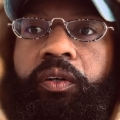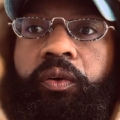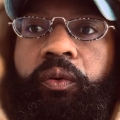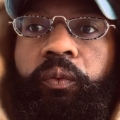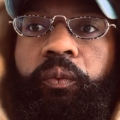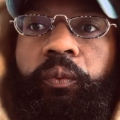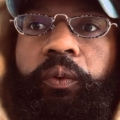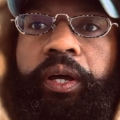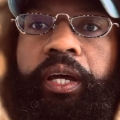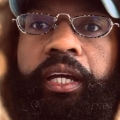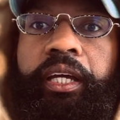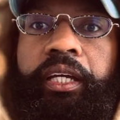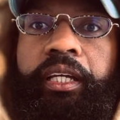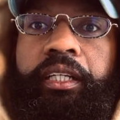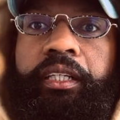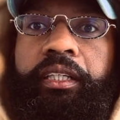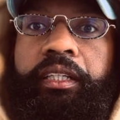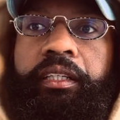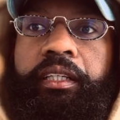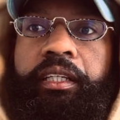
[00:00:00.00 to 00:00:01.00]

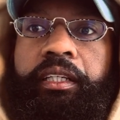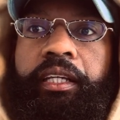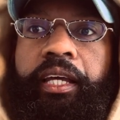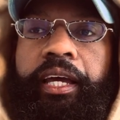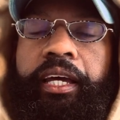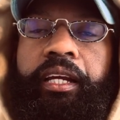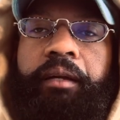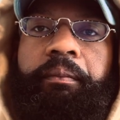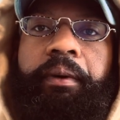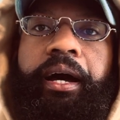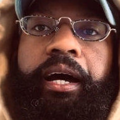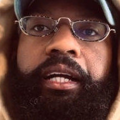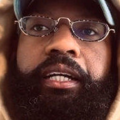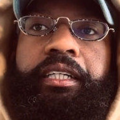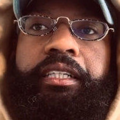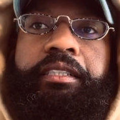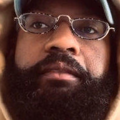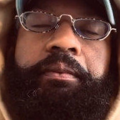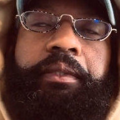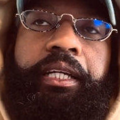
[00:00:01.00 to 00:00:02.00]
when
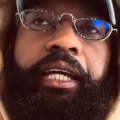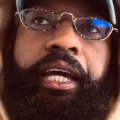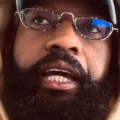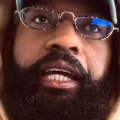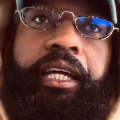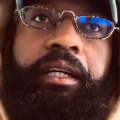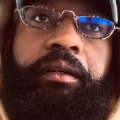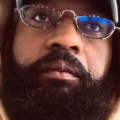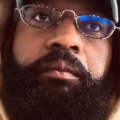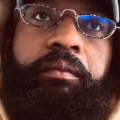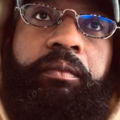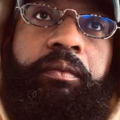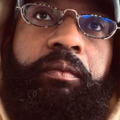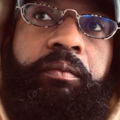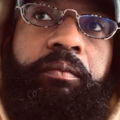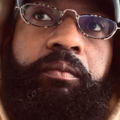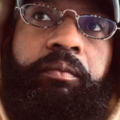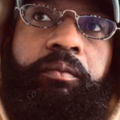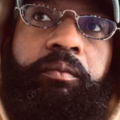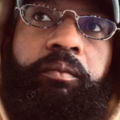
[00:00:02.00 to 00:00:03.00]
antibiotics became
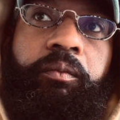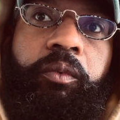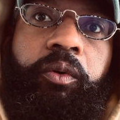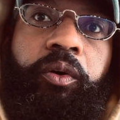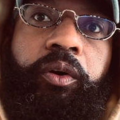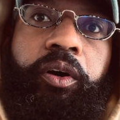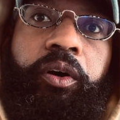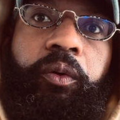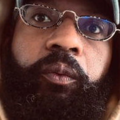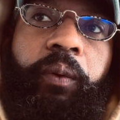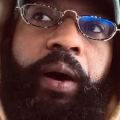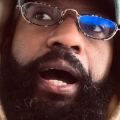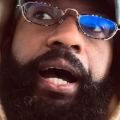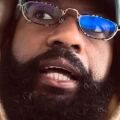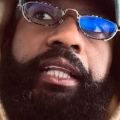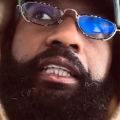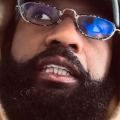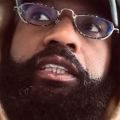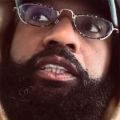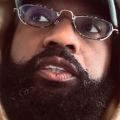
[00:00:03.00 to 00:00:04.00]
more
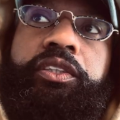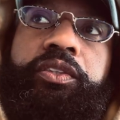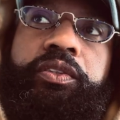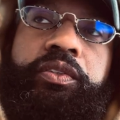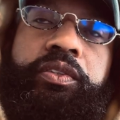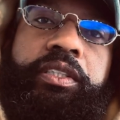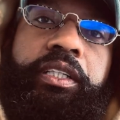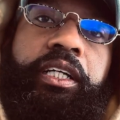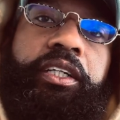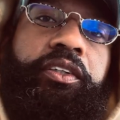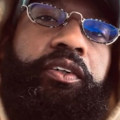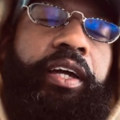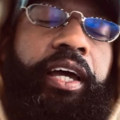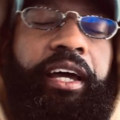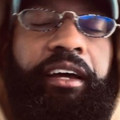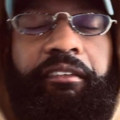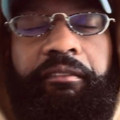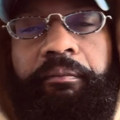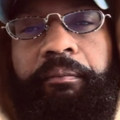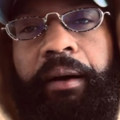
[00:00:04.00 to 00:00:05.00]
widely used, like you
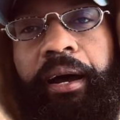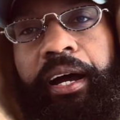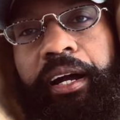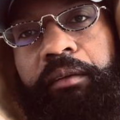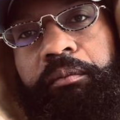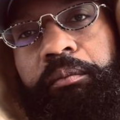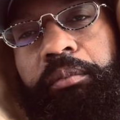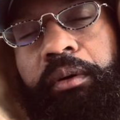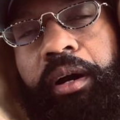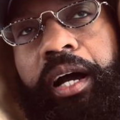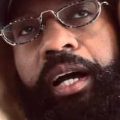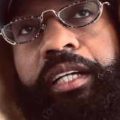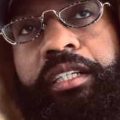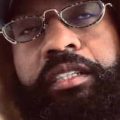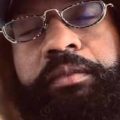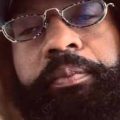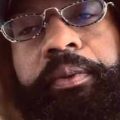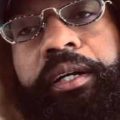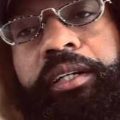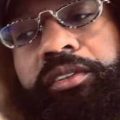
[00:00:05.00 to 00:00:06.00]
have broad
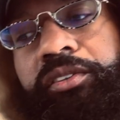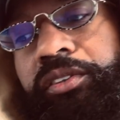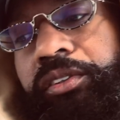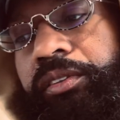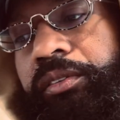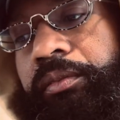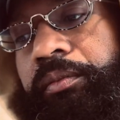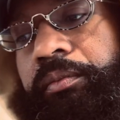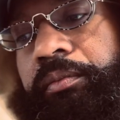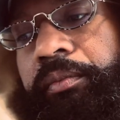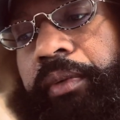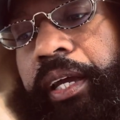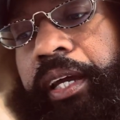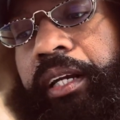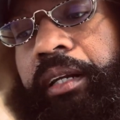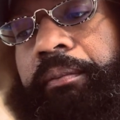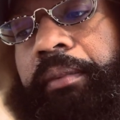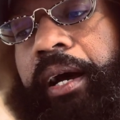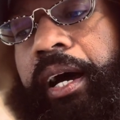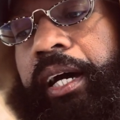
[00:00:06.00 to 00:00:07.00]
spectrum
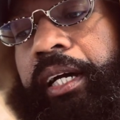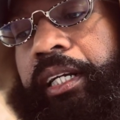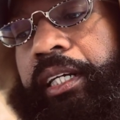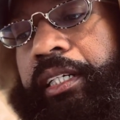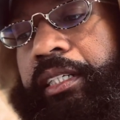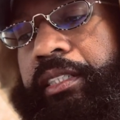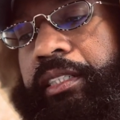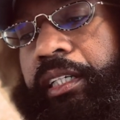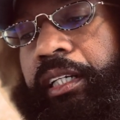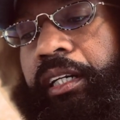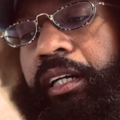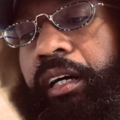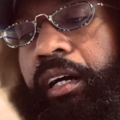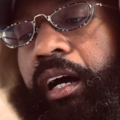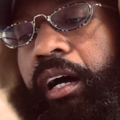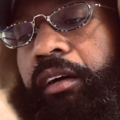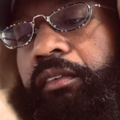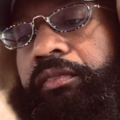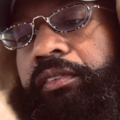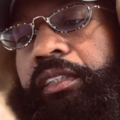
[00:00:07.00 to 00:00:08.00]
antibiotics that are
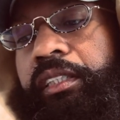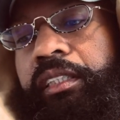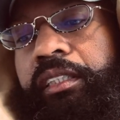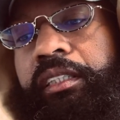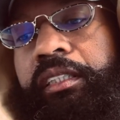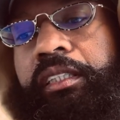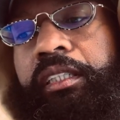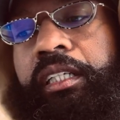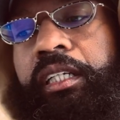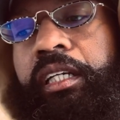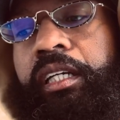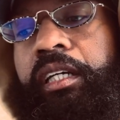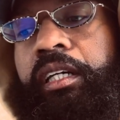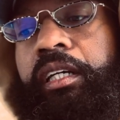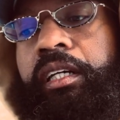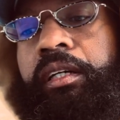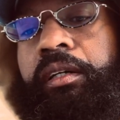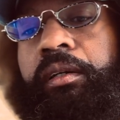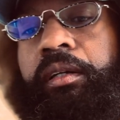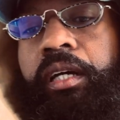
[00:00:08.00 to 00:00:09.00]
often
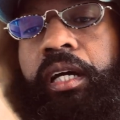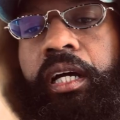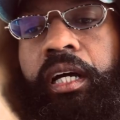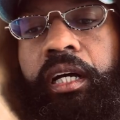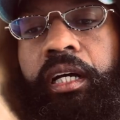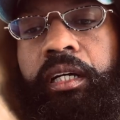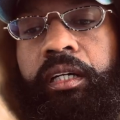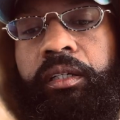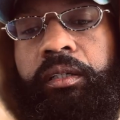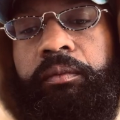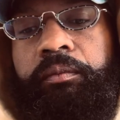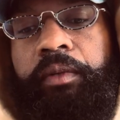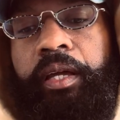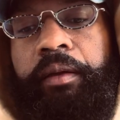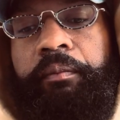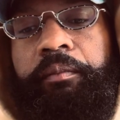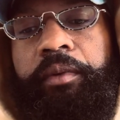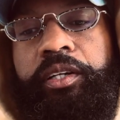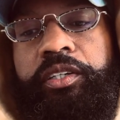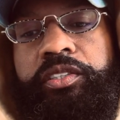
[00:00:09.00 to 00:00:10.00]

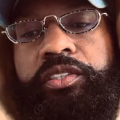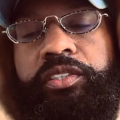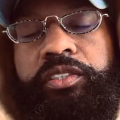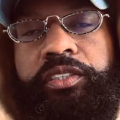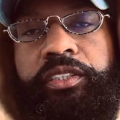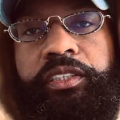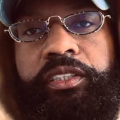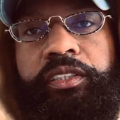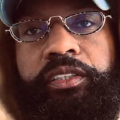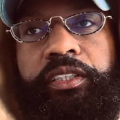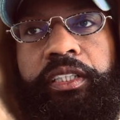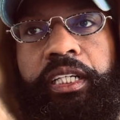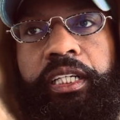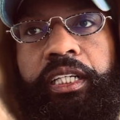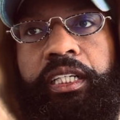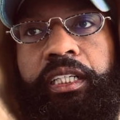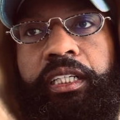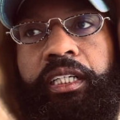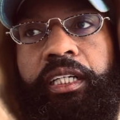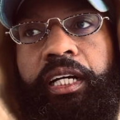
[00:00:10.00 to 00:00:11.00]
administered in
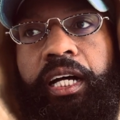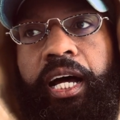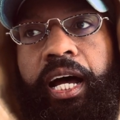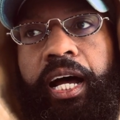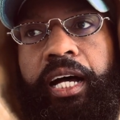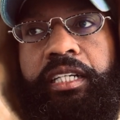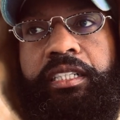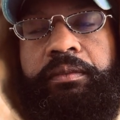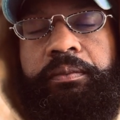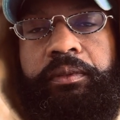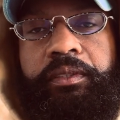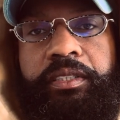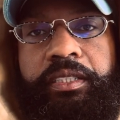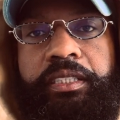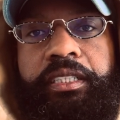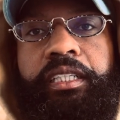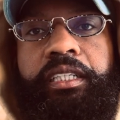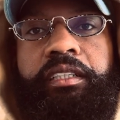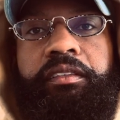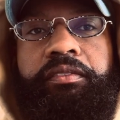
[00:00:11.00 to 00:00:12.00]
a hospital
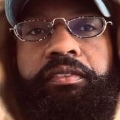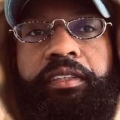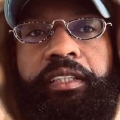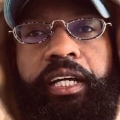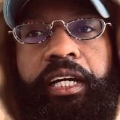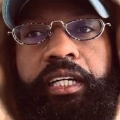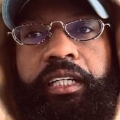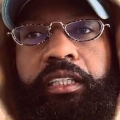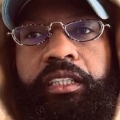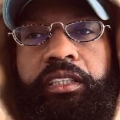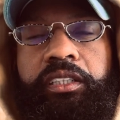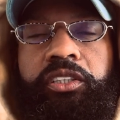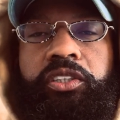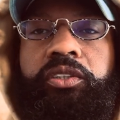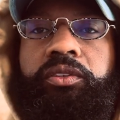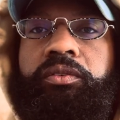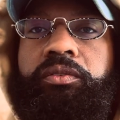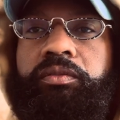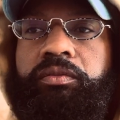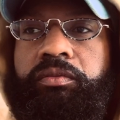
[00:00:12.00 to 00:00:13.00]
setting for like
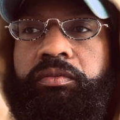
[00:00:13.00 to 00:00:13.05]
acute